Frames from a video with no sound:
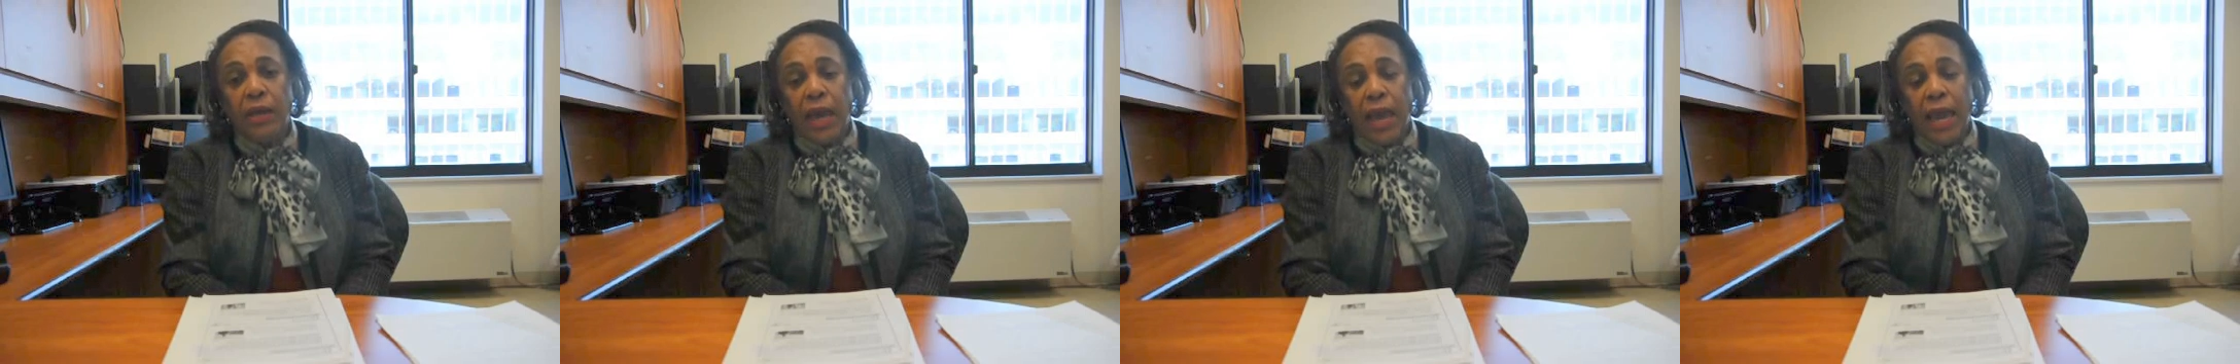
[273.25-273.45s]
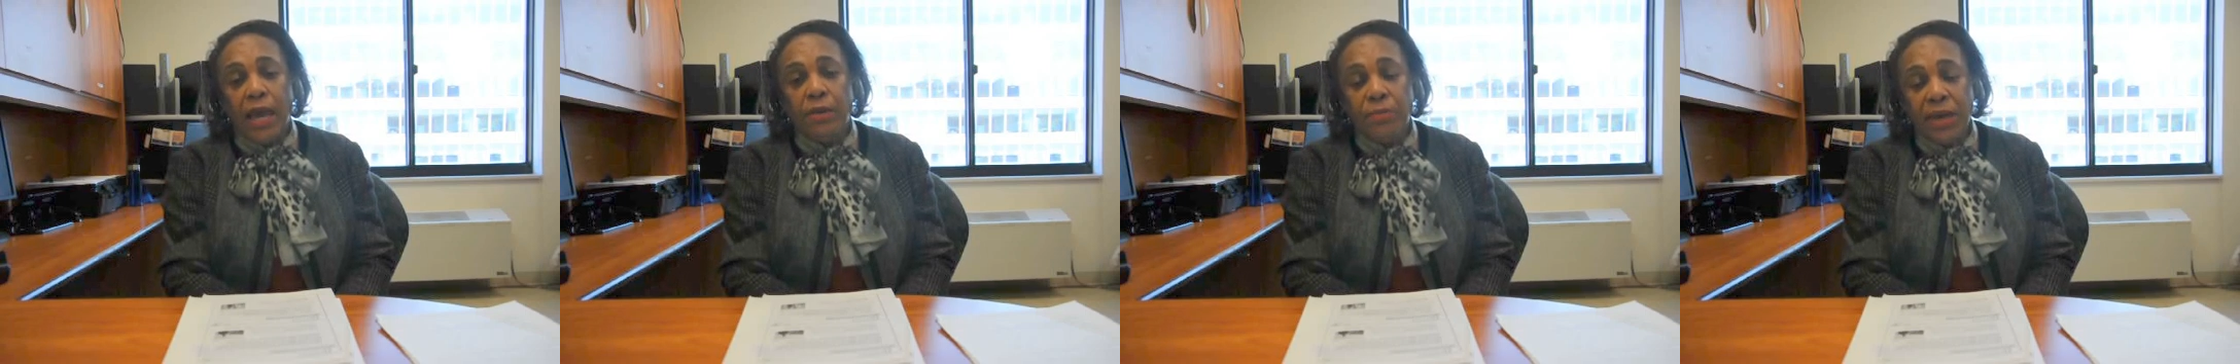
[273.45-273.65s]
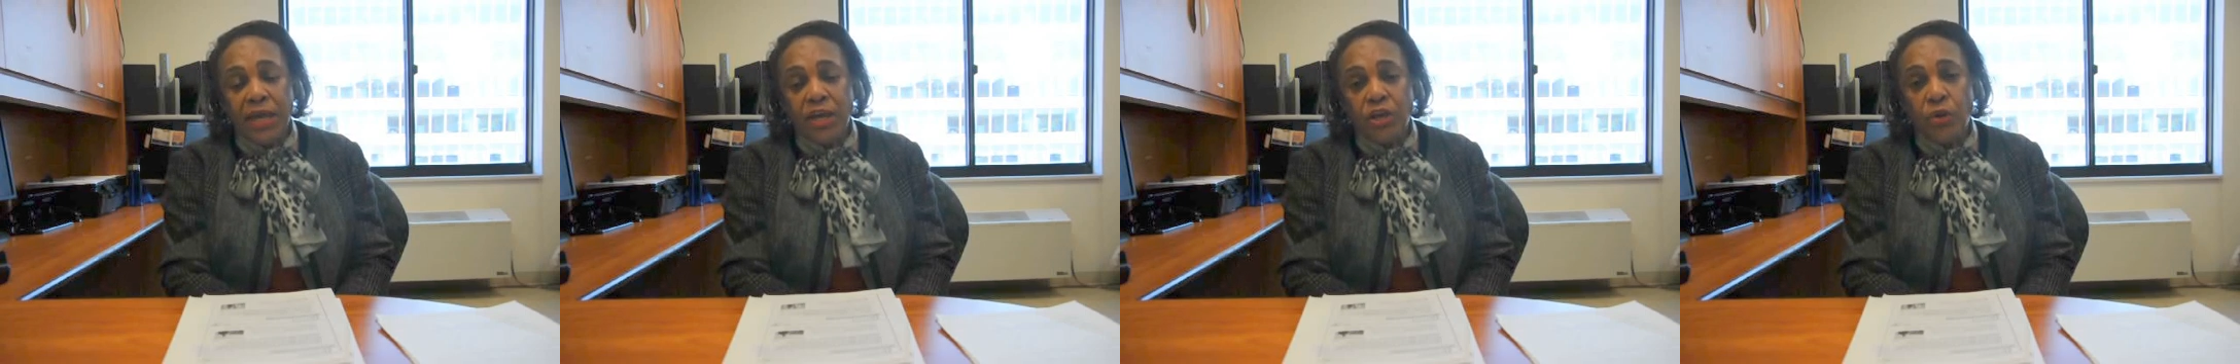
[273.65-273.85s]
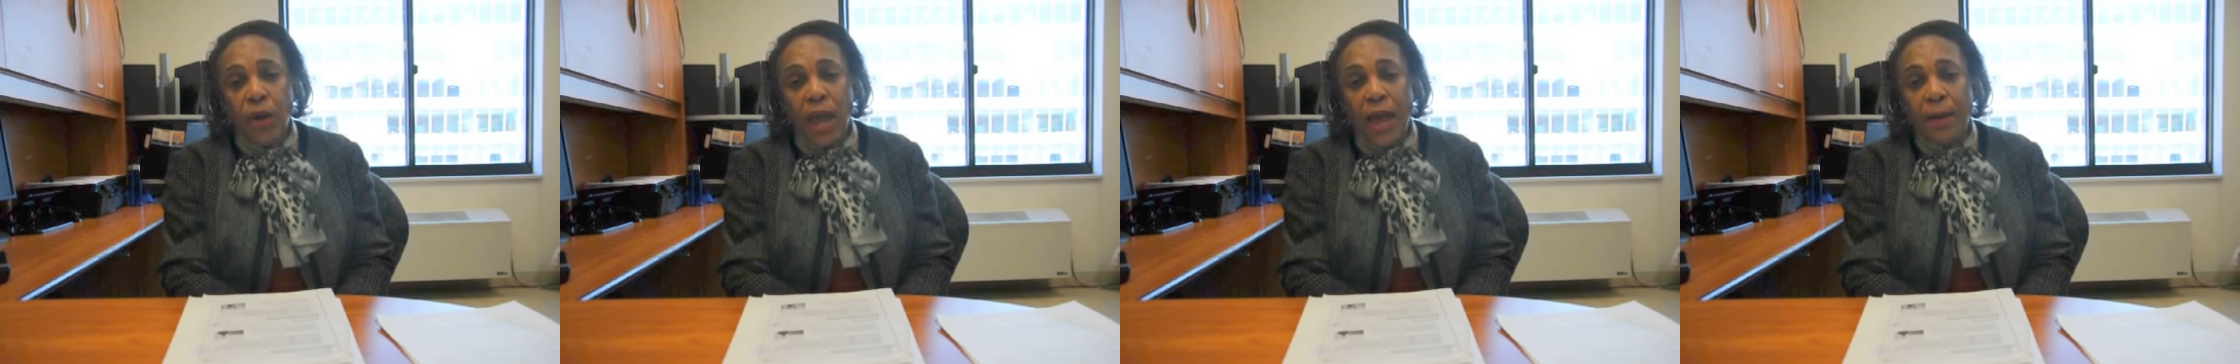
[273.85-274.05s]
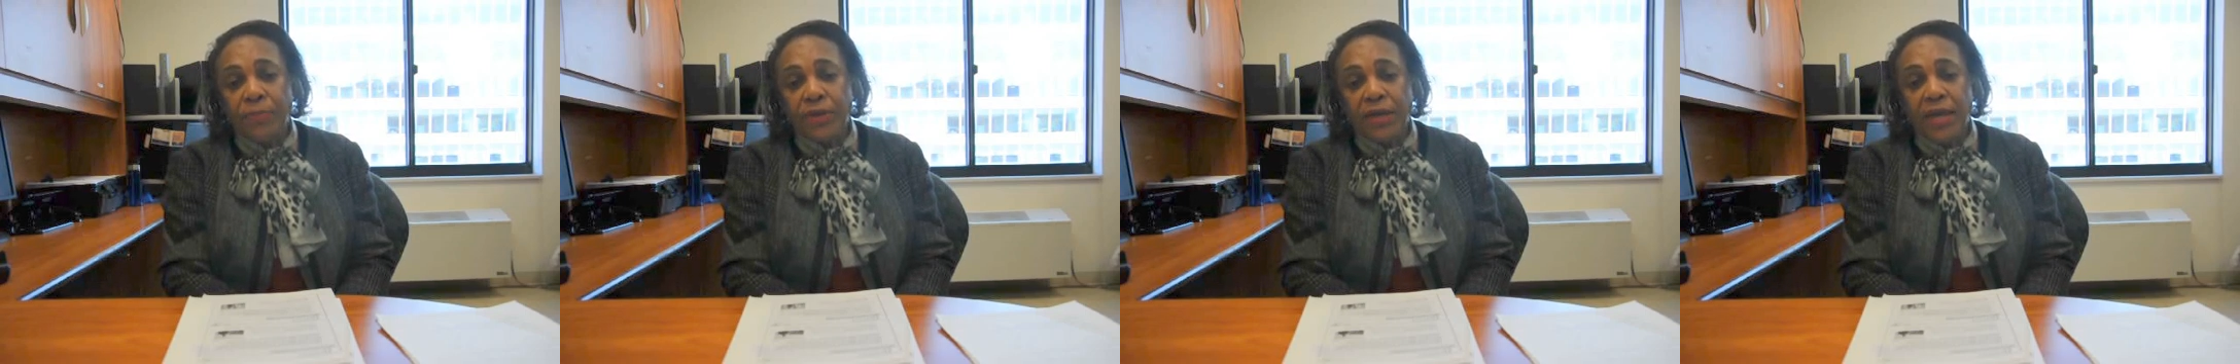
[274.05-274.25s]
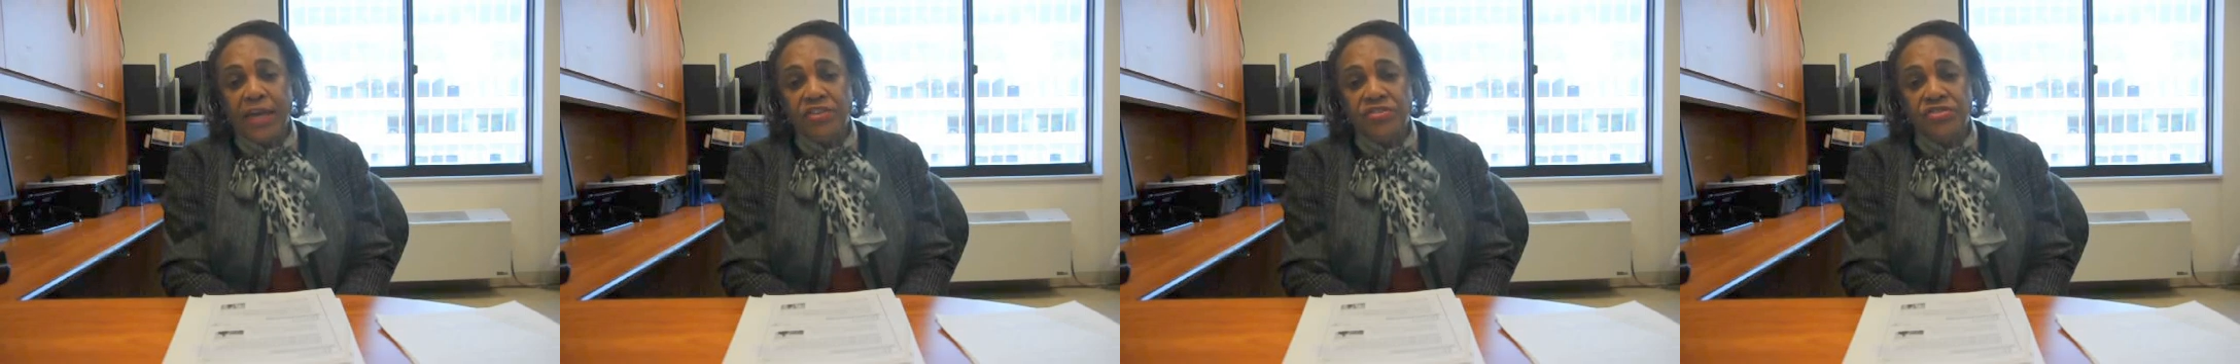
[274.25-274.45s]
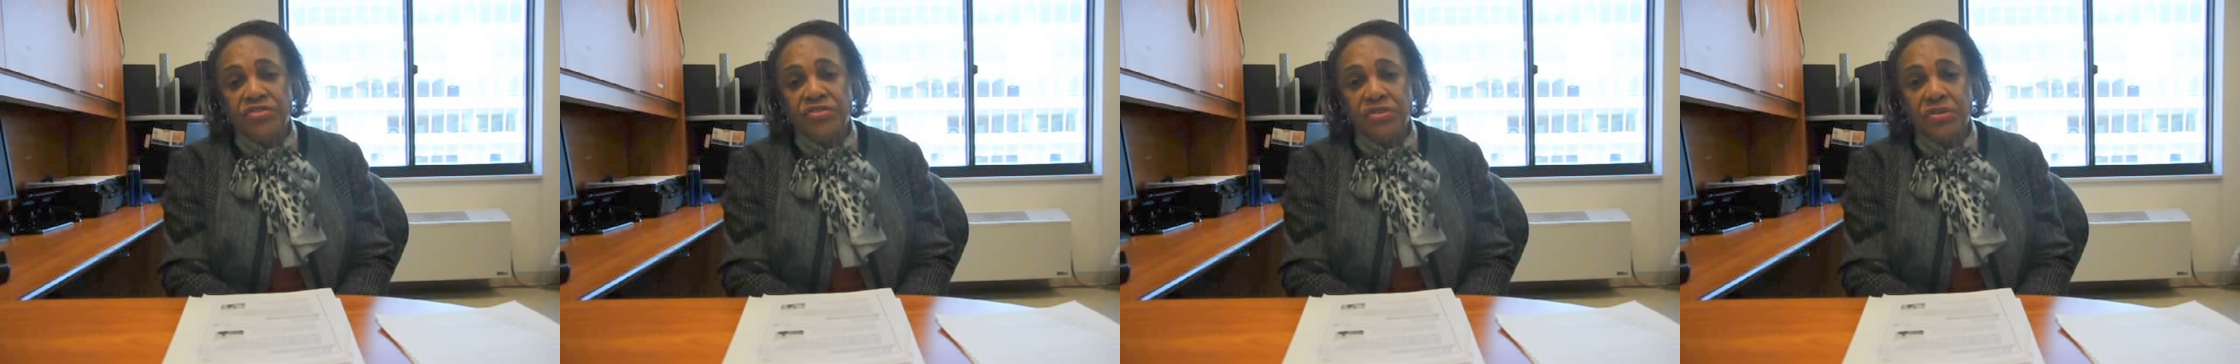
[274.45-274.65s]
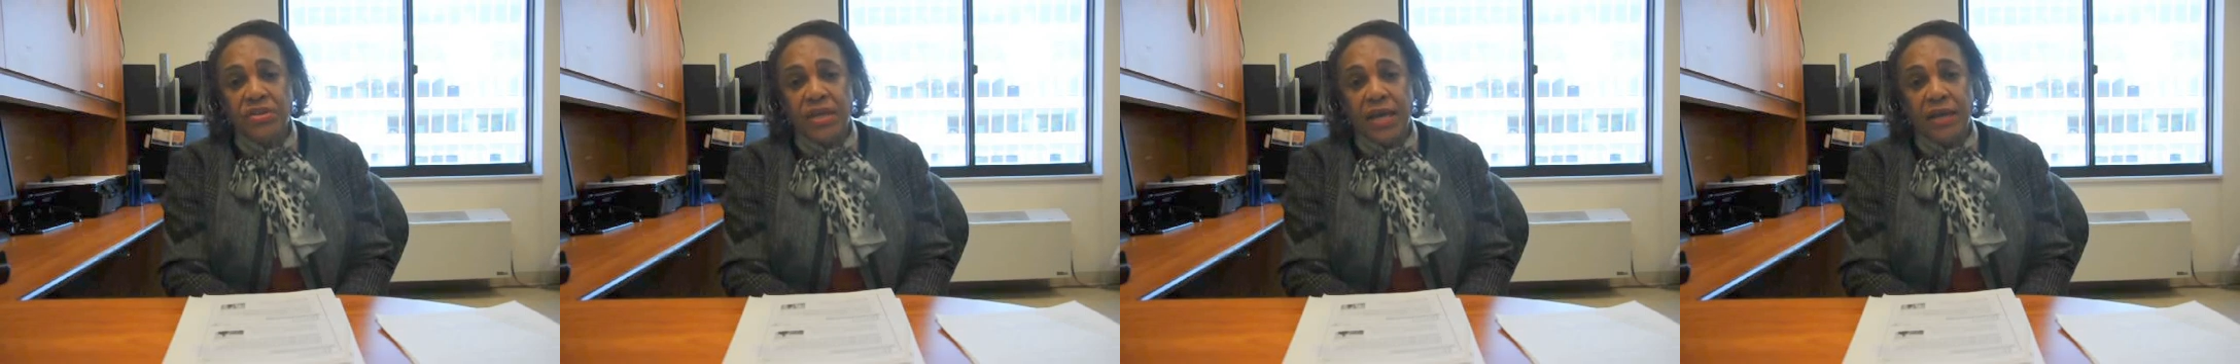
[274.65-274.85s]
and make your applications
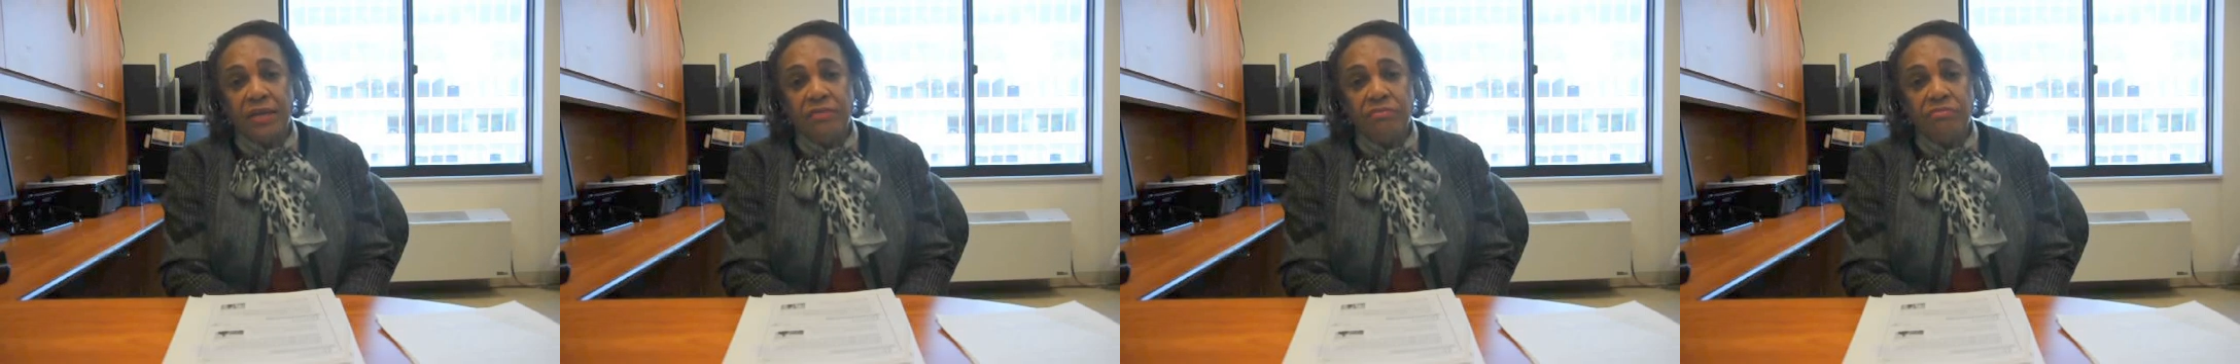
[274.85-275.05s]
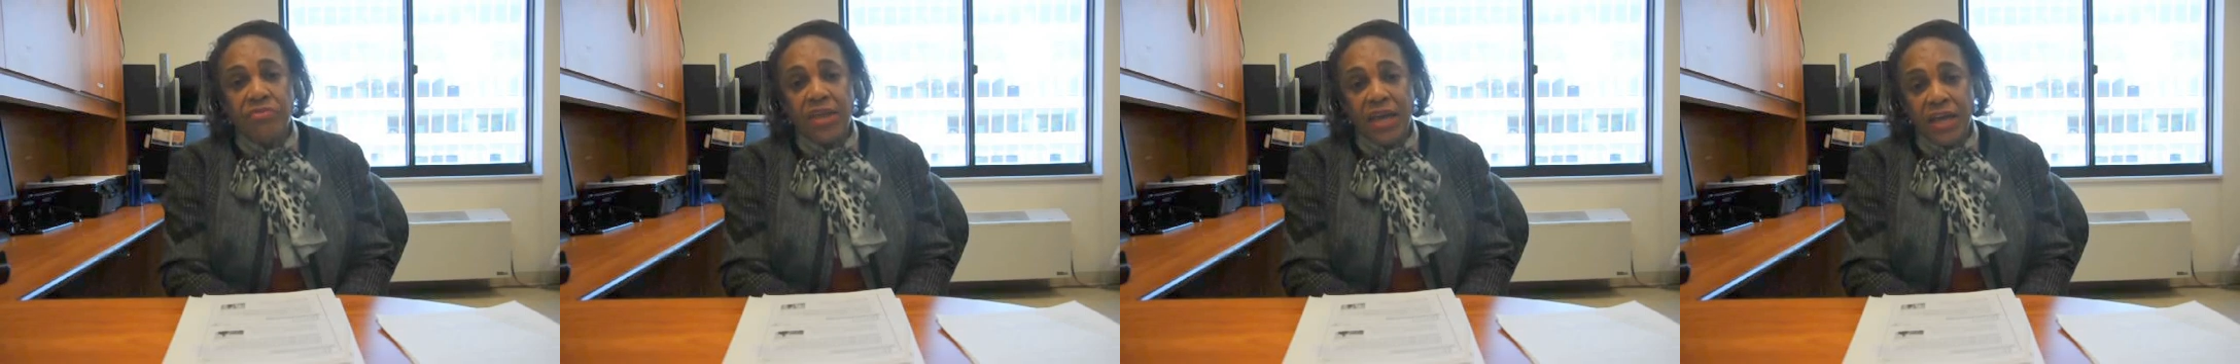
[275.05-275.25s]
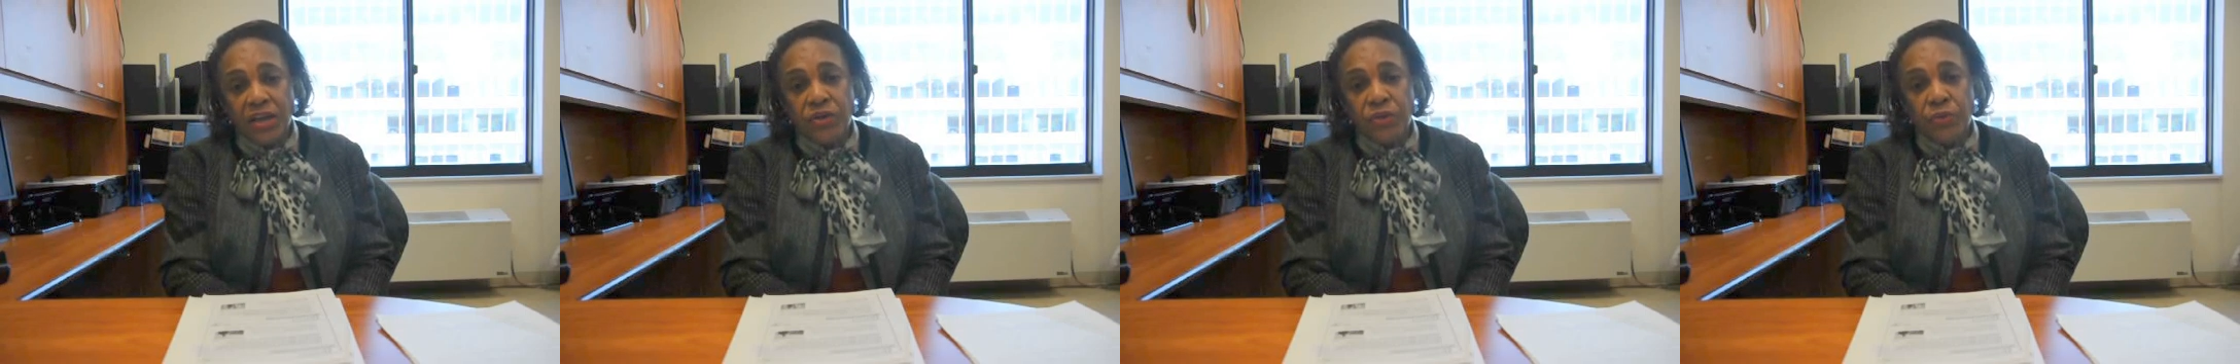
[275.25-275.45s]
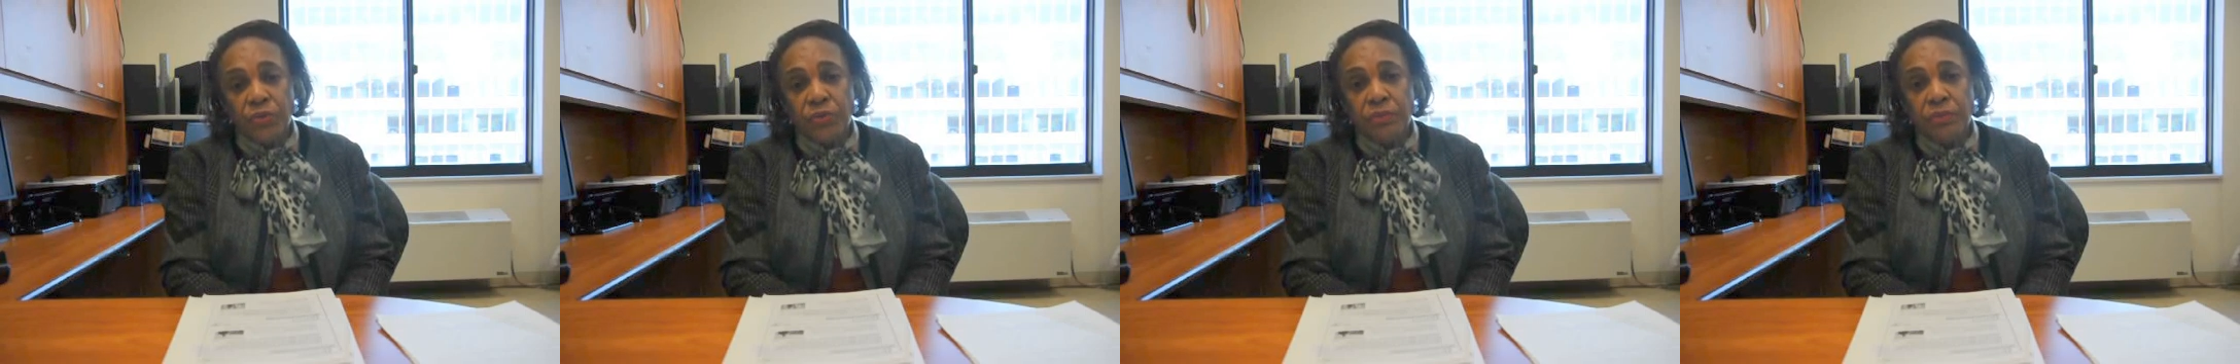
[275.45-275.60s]
today. Thank you.